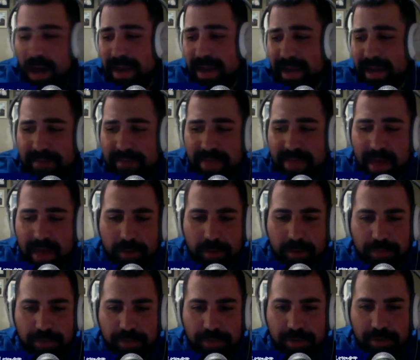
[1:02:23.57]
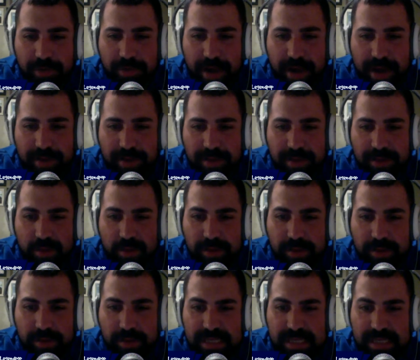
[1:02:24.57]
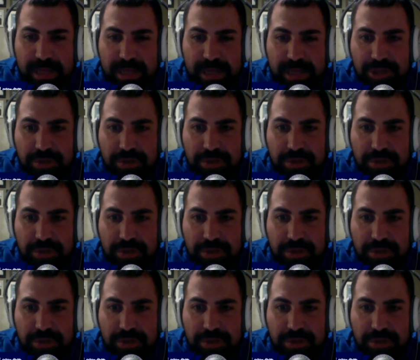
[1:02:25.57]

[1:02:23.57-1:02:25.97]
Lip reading: have that one pre-ordered. I had the one with the statue.